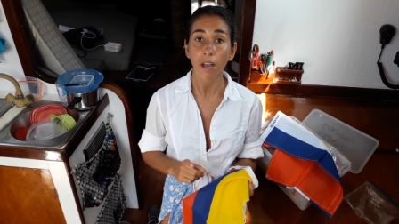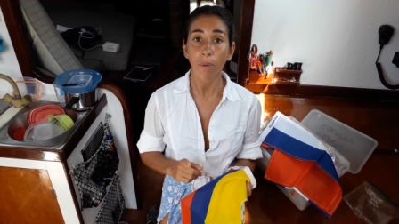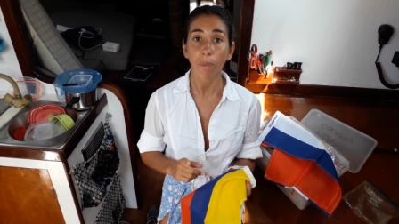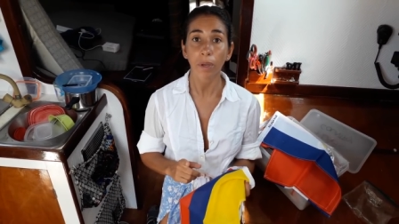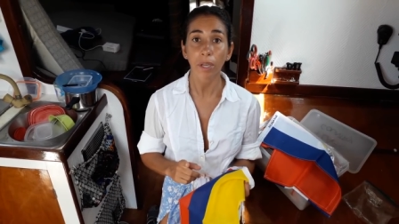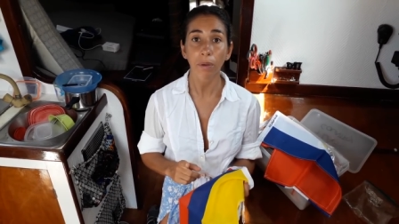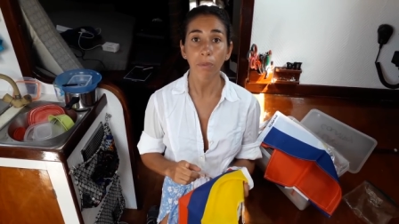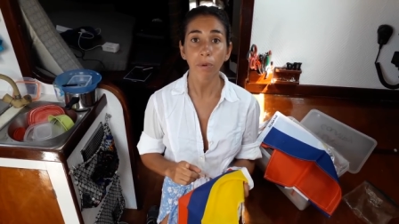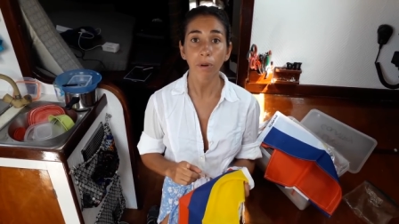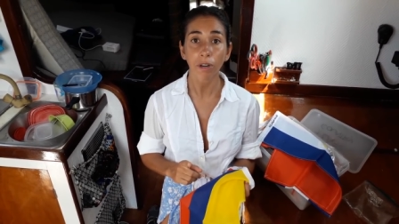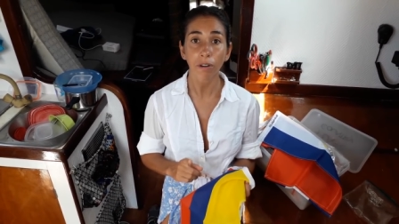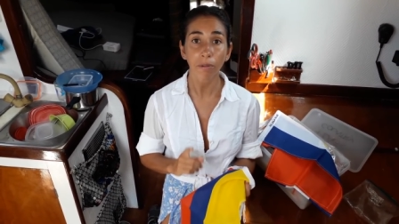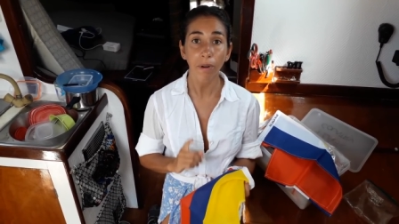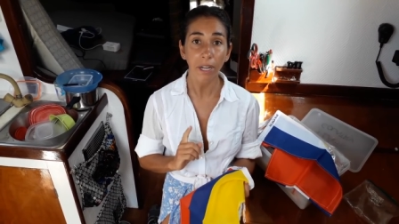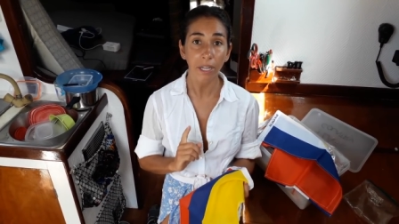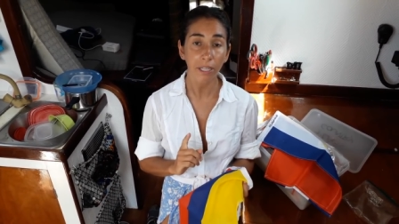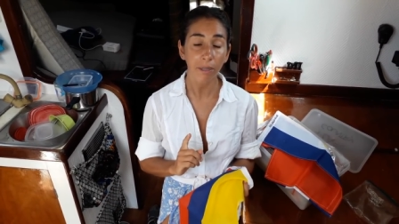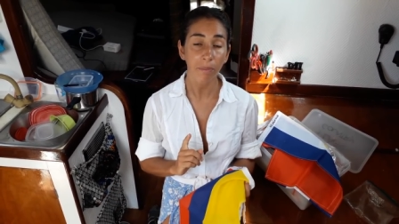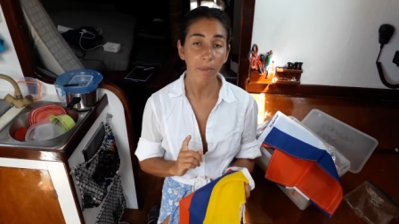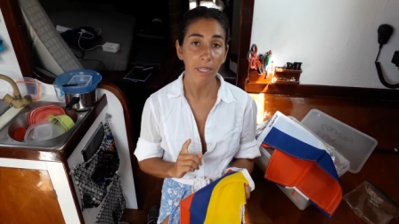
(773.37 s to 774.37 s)
We were
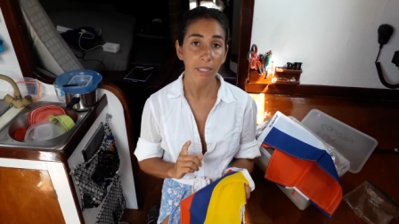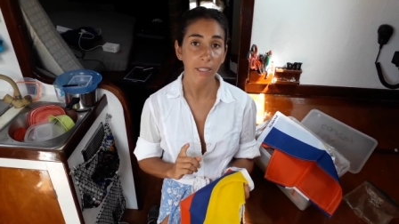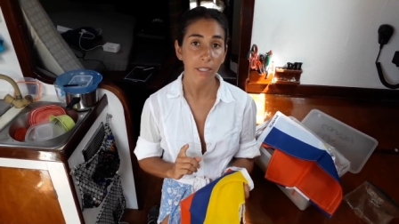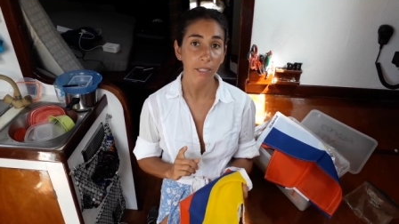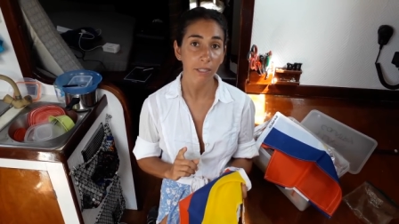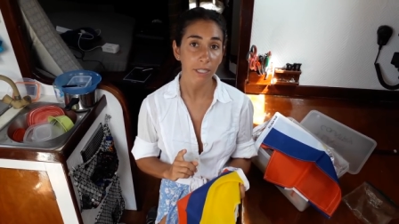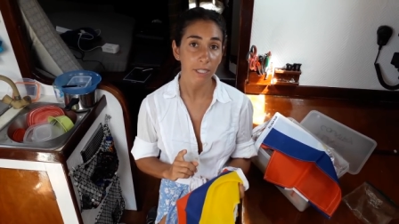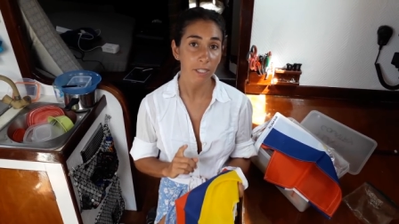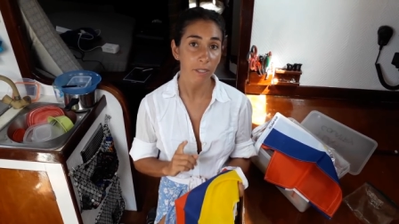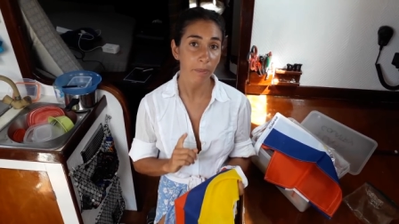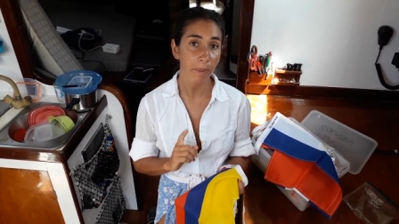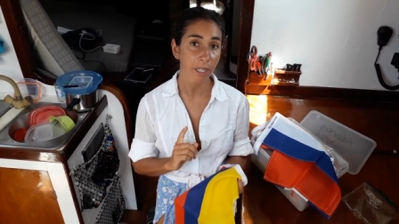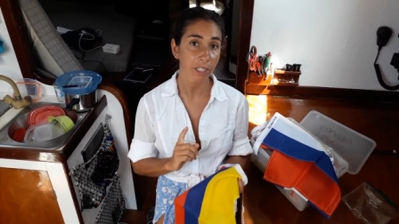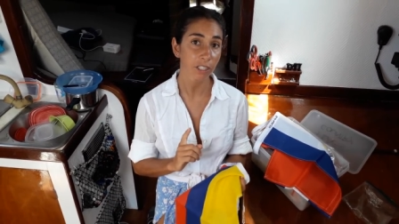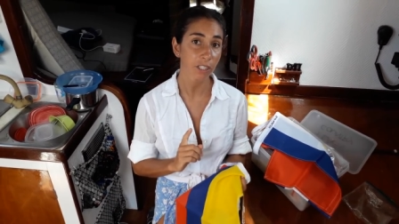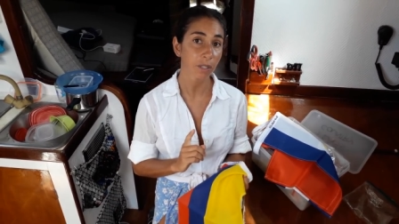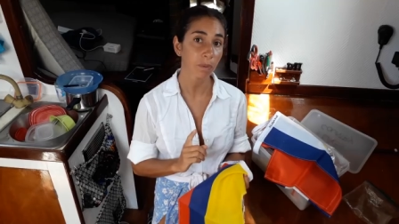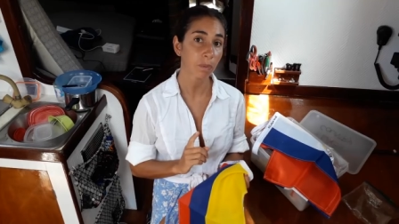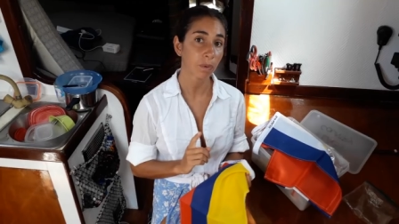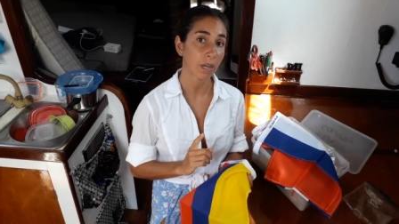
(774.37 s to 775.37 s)
recommended a
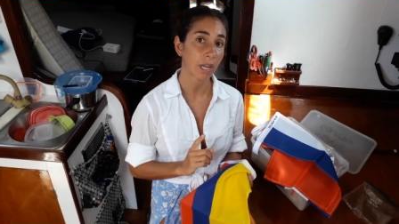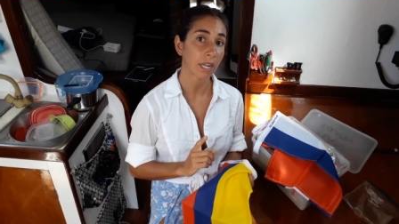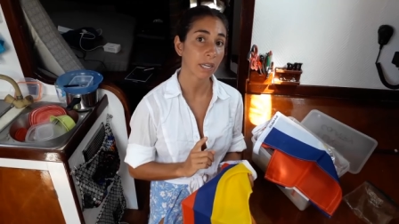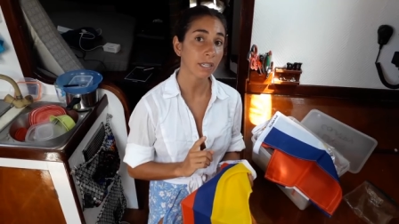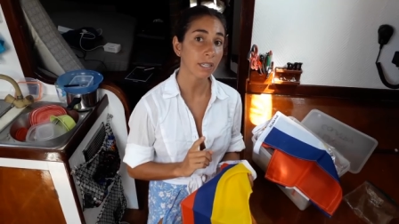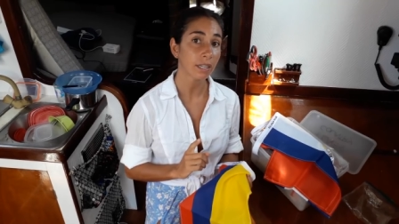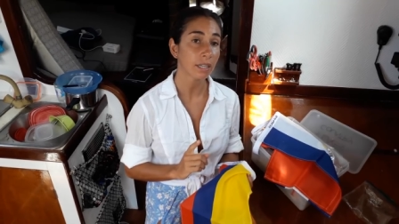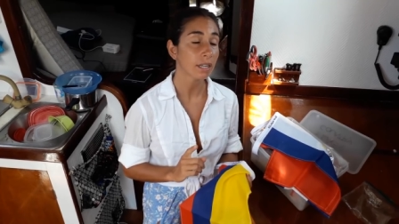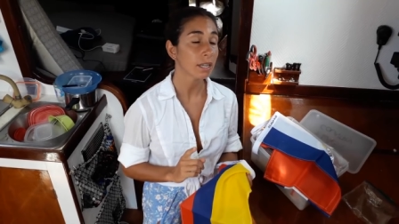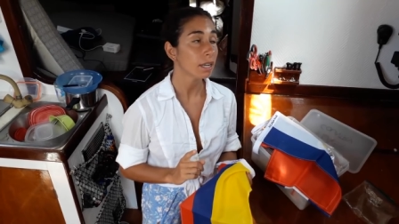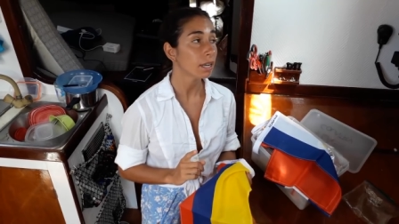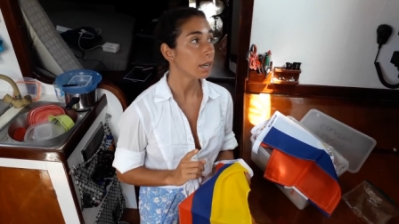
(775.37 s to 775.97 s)
special one.